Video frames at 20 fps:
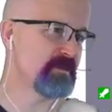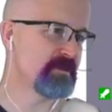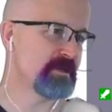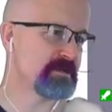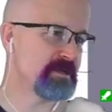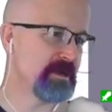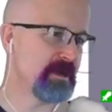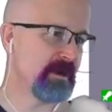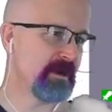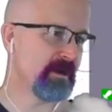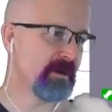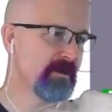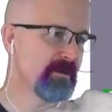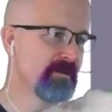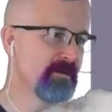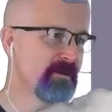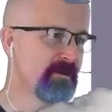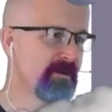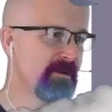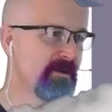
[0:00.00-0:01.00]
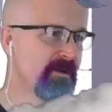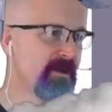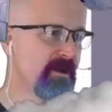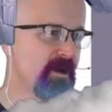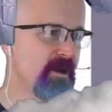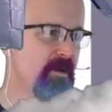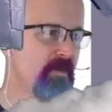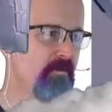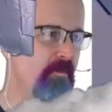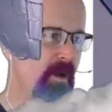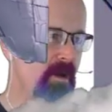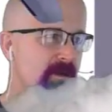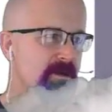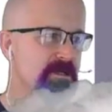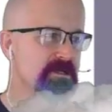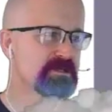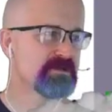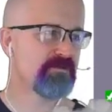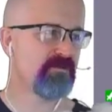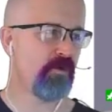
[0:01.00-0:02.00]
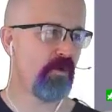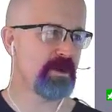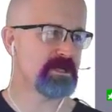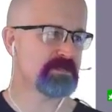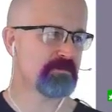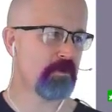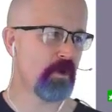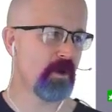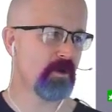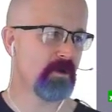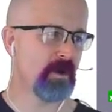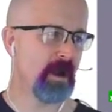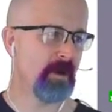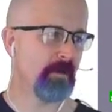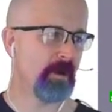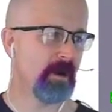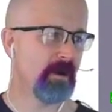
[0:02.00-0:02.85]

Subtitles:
there. Marcus, voice programmer.